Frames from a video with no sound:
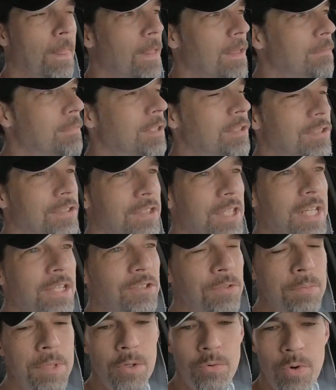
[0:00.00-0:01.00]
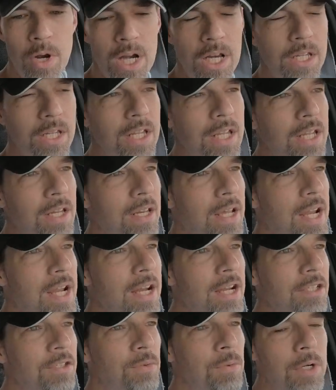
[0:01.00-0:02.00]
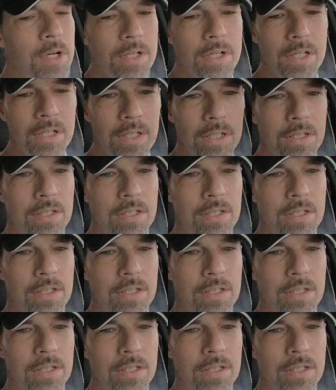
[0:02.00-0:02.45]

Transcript: But she seems to be running good. The air is working.